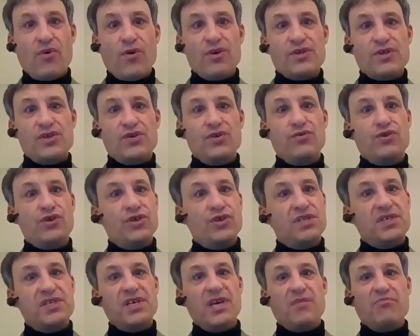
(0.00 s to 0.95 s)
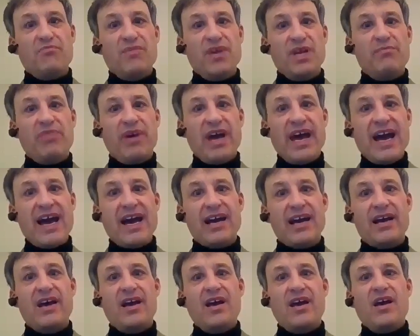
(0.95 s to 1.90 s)
horse who should sit mid-pack,
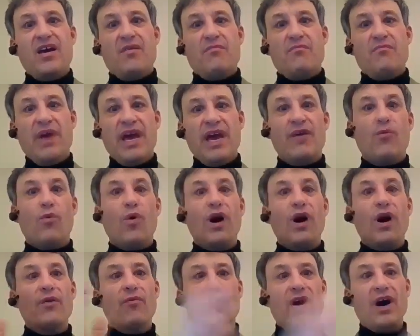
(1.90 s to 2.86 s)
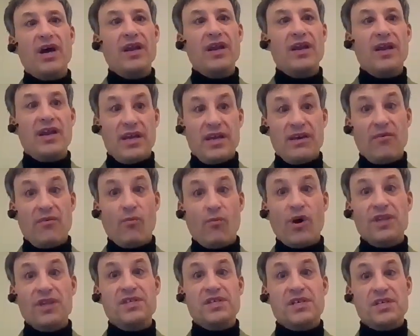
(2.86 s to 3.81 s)
make one
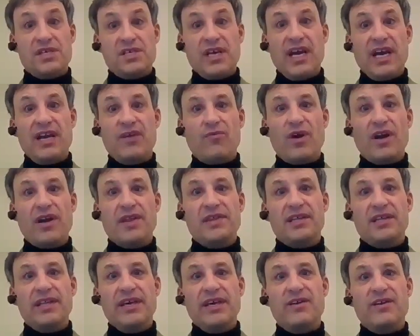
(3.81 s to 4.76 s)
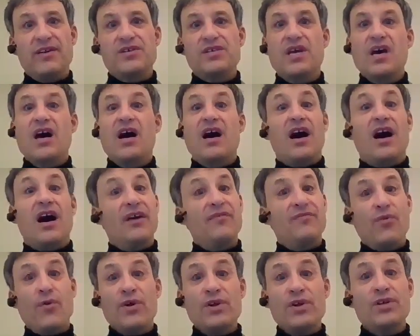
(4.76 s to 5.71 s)
sustained run at the leaders.
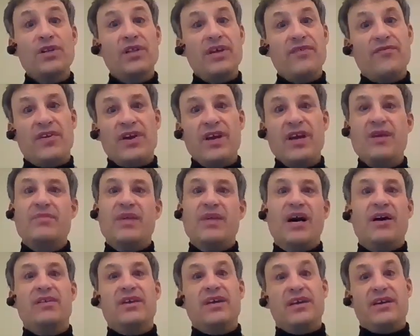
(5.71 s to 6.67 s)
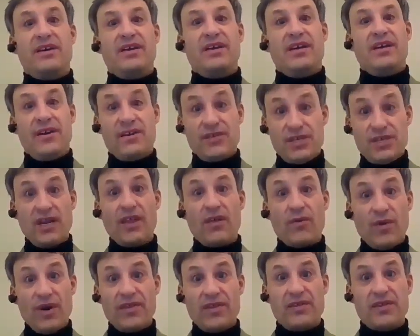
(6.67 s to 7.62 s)
Unfortunately for him, here's
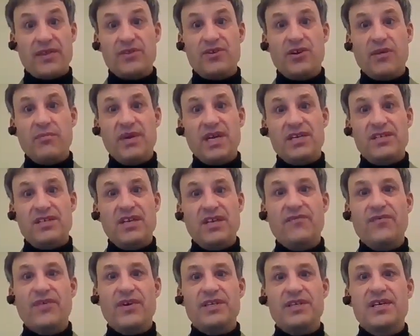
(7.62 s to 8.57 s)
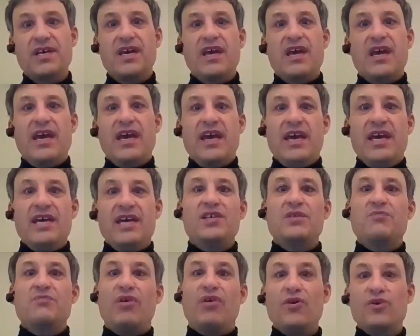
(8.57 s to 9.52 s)
another way that the Derby is different. He's
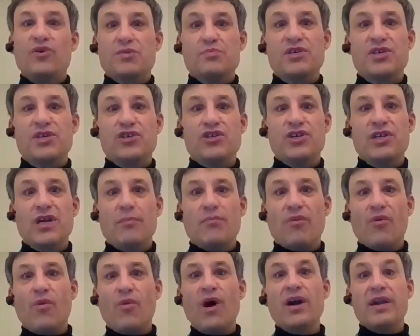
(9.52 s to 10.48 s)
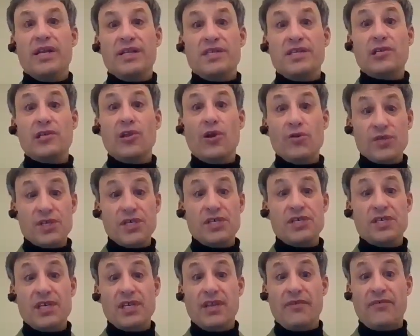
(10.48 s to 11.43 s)
in post position number one. It's
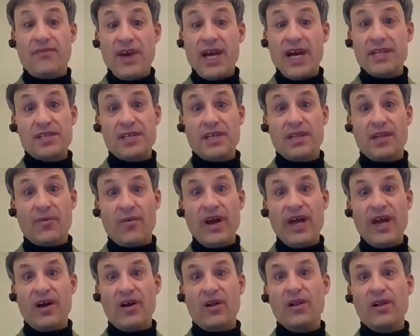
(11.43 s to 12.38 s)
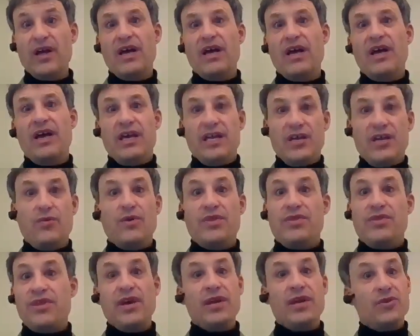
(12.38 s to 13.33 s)
closest to the fence and the rail. You
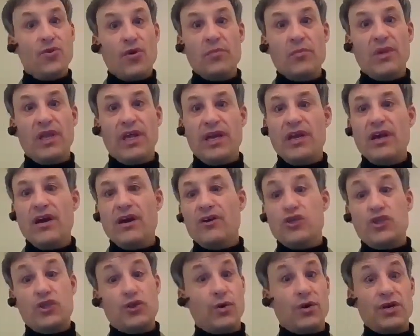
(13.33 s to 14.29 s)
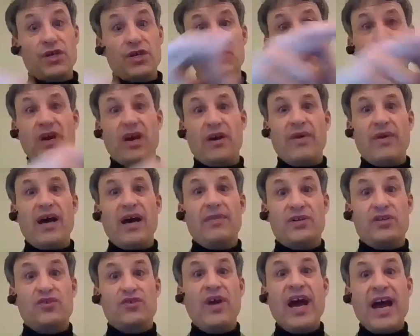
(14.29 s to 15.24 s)
would think normally shortest way around
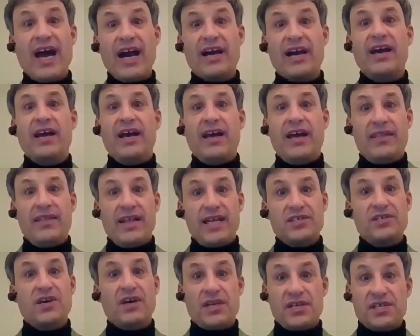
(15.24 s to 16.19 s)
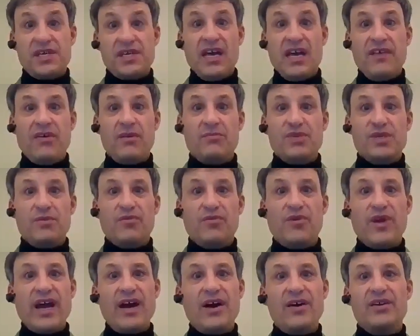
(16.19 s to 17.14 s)
the track. That's going to save him some
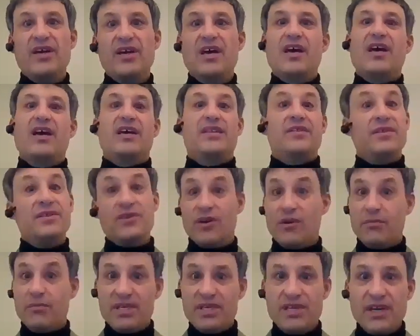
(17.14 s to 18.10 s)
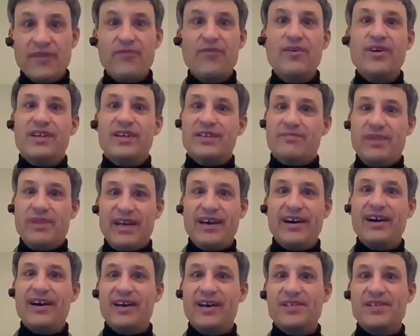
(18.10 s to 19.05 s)
ground. The Derby's different
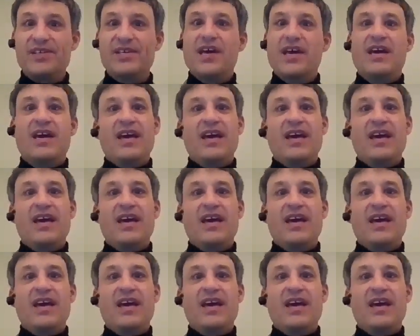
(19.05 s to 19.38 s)
because